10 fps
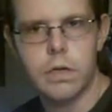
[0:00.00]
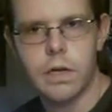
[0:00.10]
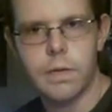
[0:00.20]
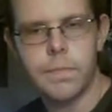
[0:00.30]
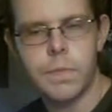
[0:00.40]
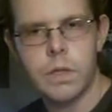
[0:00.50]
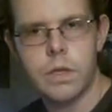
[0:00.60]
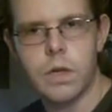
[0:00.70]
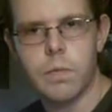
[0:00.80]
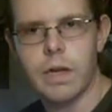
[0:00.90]

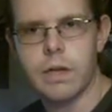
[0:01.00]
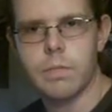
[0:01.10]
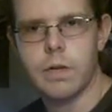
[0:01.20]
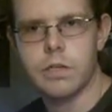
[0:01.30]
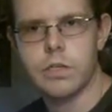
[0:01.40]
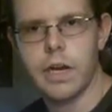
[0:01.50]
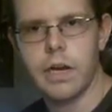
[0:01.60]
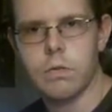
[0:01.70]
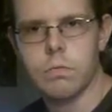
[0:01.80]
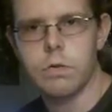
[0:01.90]
my
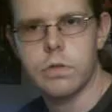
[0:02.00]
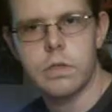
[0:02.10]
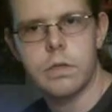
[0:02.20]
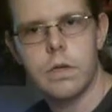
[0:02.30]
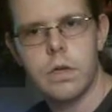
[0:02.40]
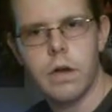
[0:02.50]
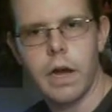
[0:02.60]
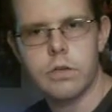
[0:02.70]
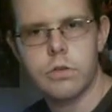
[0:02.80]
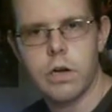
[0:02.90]
channel really,
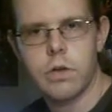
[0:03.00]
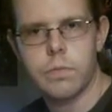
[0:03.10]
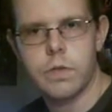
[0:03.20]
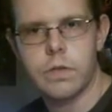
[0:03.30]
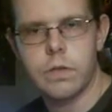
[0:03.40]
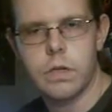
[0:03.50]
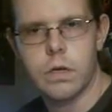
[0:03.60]
I try to be